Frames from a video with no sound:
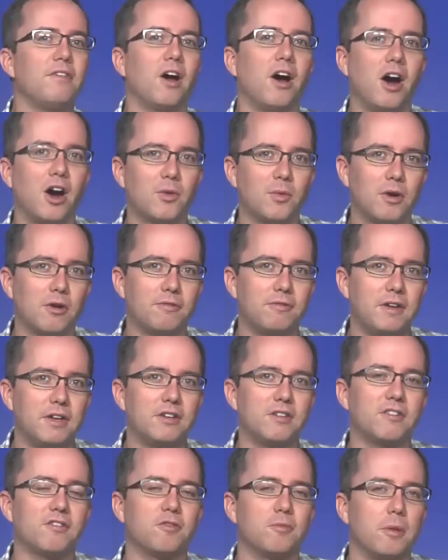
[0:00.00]
of the hardware
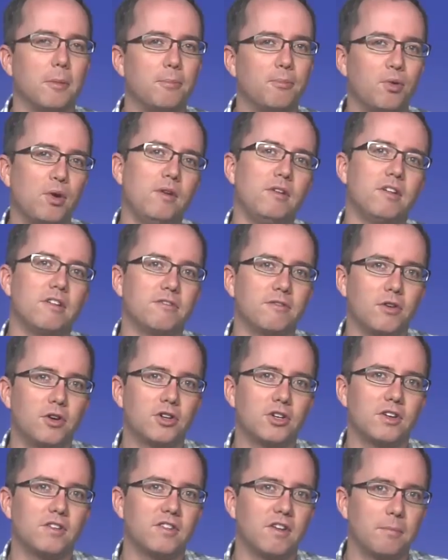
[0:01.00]
features from the previous
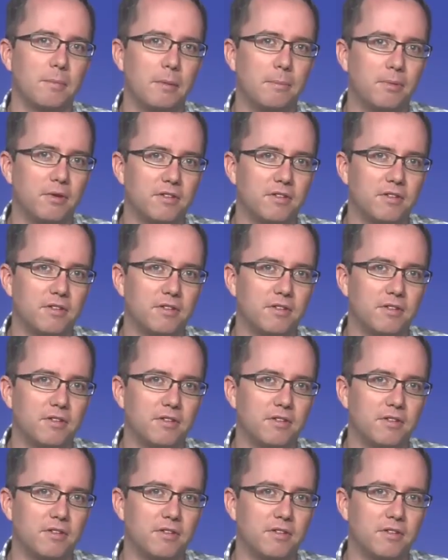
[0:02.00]
versions have been